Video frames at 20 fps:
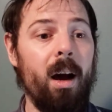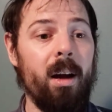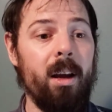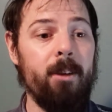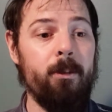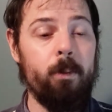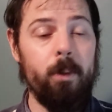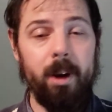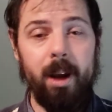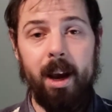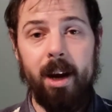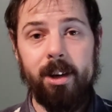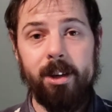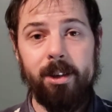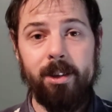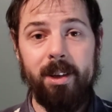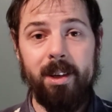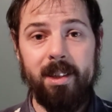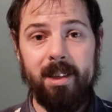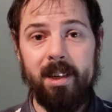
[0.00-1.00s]
if we
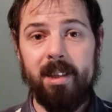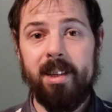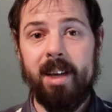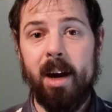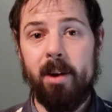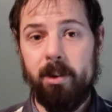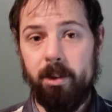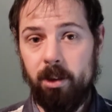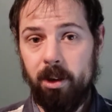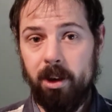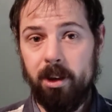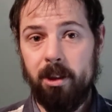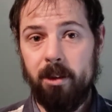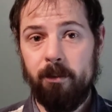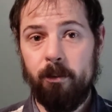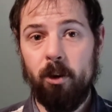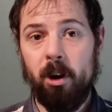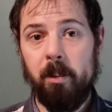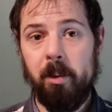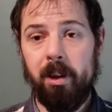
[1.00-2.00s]
actually sit down and look at the
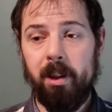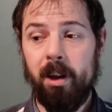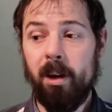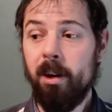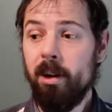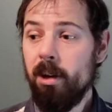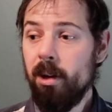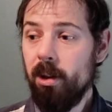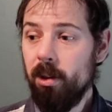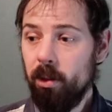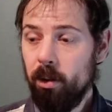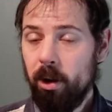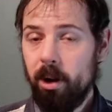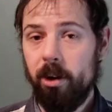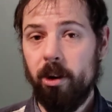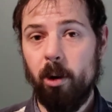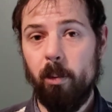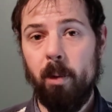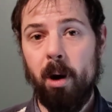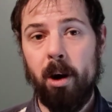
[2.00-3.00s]
formula, look
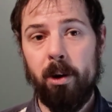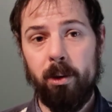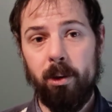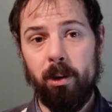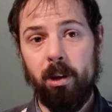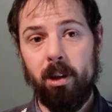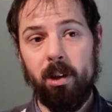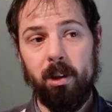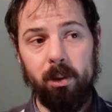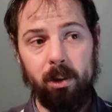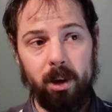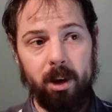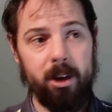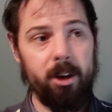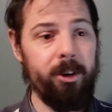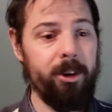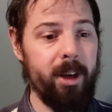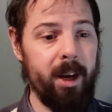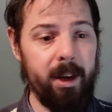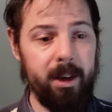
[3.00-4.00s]
at our model, look at
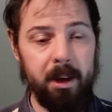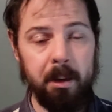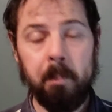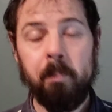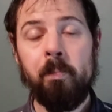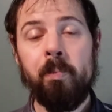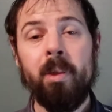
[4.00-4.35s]
our data,